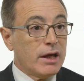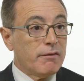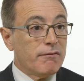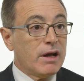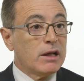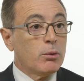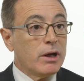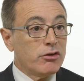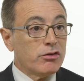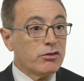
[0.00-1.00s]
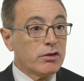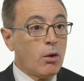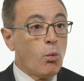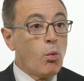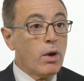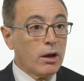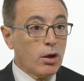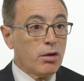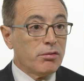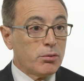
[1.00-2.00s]
that valuations are well
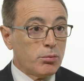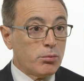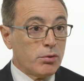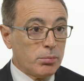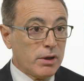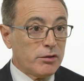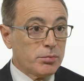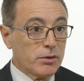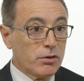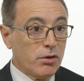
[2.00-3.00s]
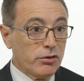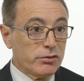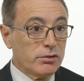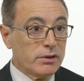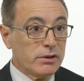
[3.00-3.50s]
over replacement cost.